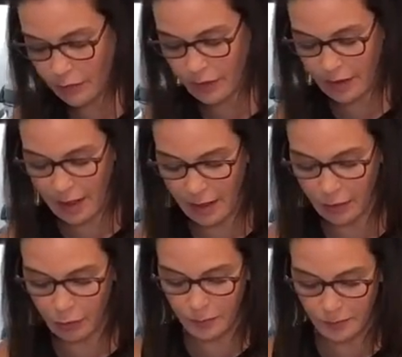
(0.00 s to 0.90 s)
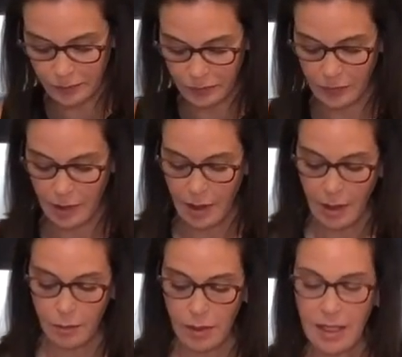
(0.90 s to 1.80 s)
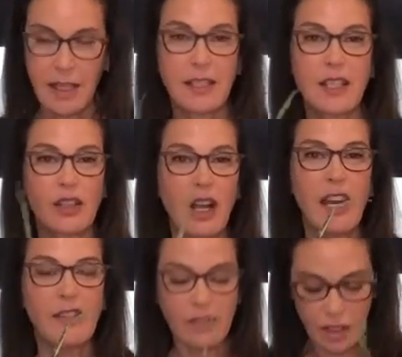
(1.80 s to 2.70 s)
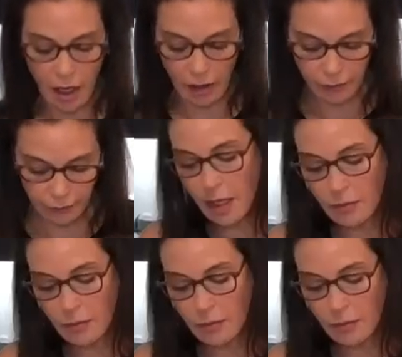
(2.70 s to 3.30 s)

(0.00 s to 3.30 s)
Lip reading: of the kale because they're kind of tough.